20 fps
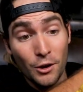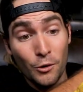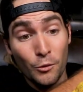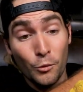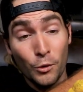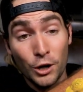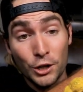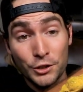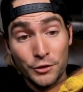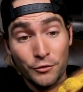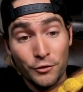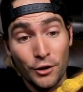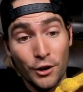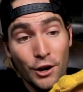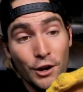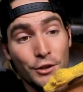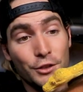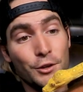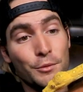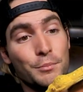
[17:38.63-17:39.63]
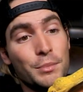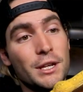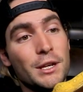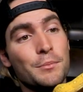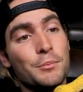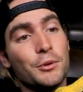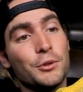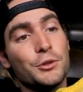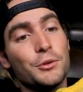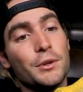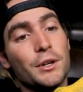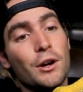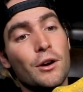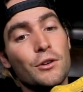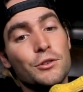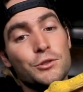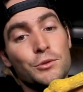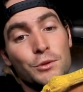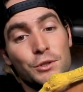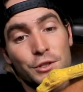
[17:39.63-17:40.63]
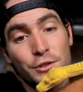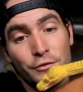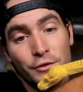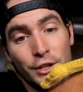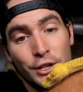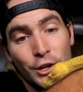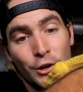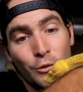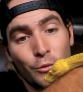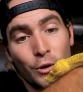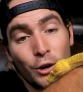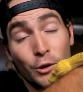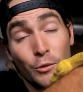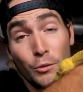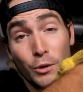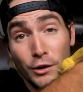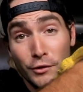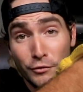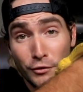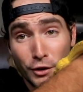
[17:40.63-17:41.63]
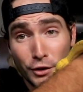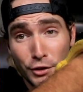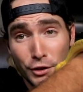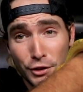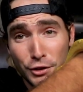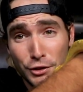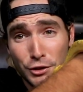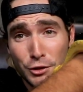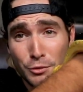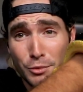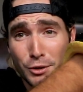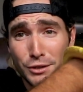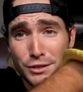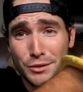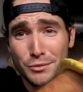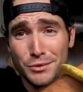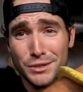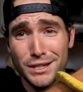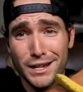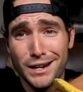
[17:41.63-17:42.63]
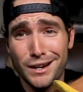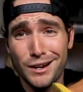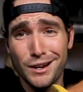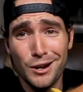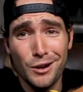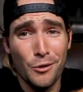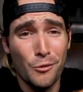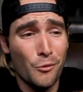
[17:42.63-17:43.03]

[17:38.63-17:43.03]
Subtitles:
Worked for other people doing all sorts of video work, worked for other YouTubers, and was like,